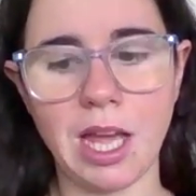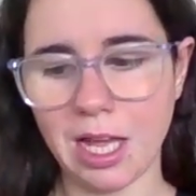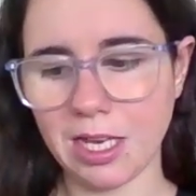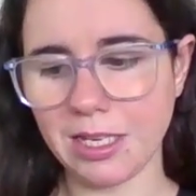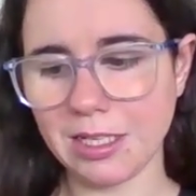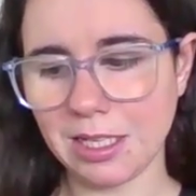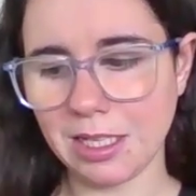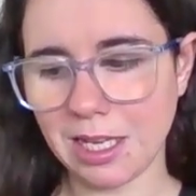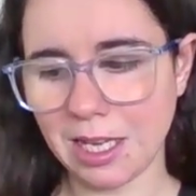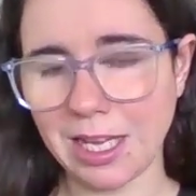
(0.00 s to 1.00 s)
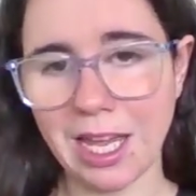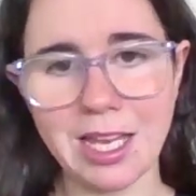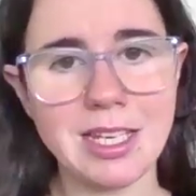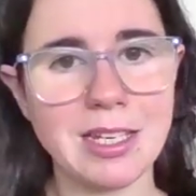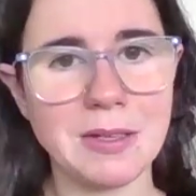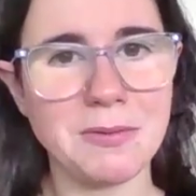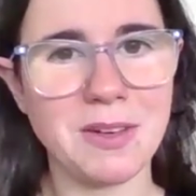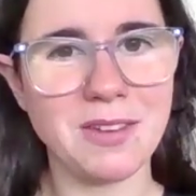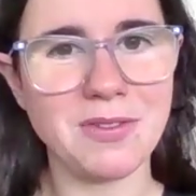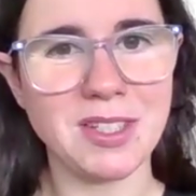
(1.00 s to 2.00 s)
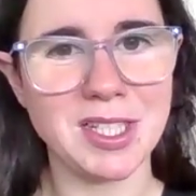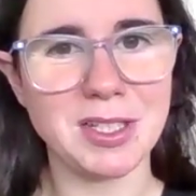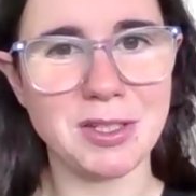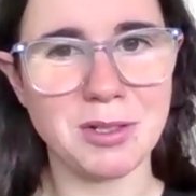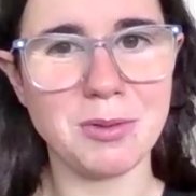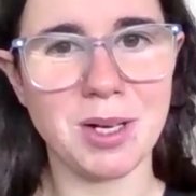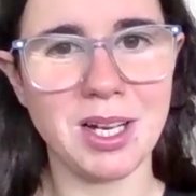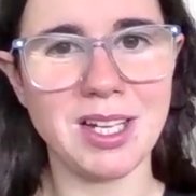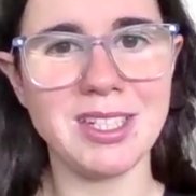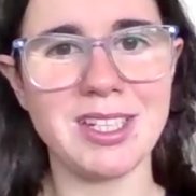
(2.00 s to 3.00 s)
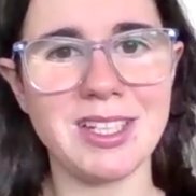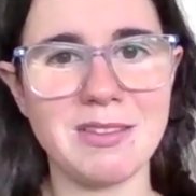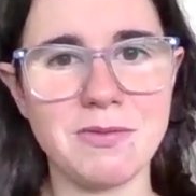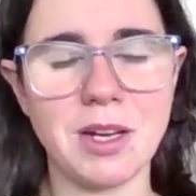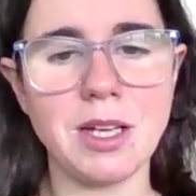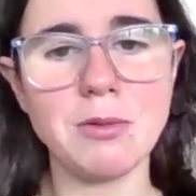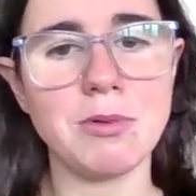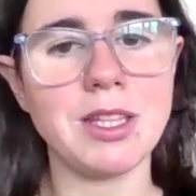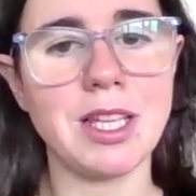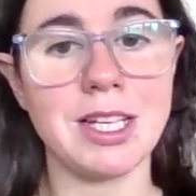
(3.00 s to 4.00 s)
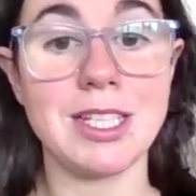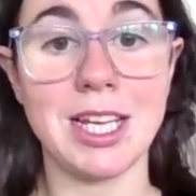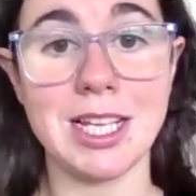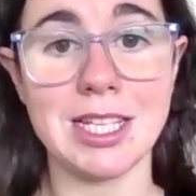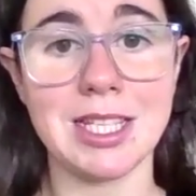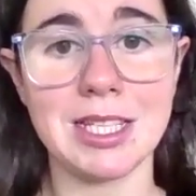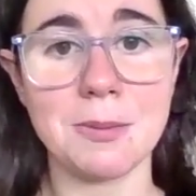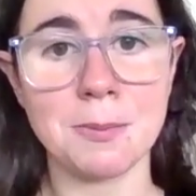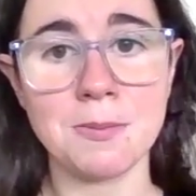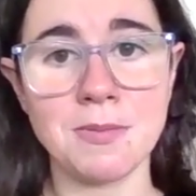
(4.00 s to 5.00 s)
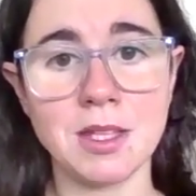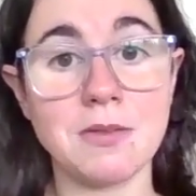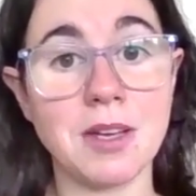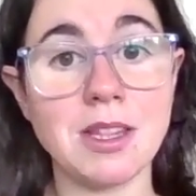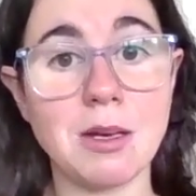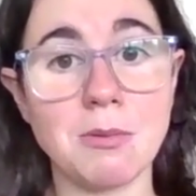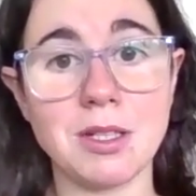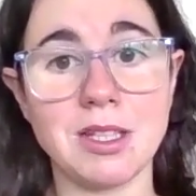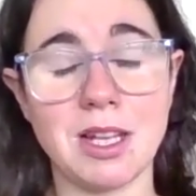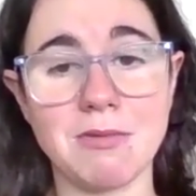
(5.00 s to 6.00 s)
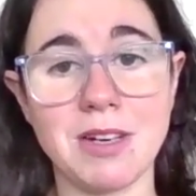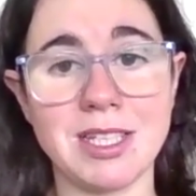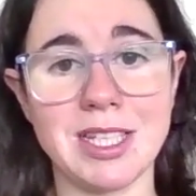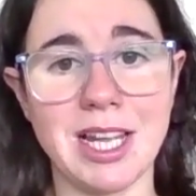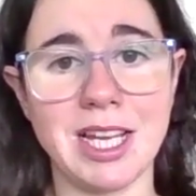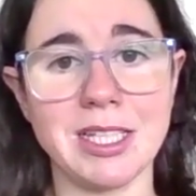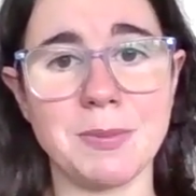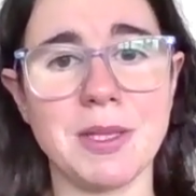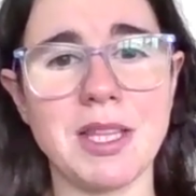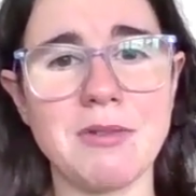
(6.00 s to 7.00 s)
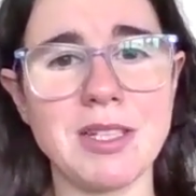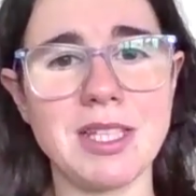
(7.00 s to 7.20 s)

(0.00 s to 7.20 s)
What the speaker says: And again, if love isn't your word, find one that is. Find that one resonates. But there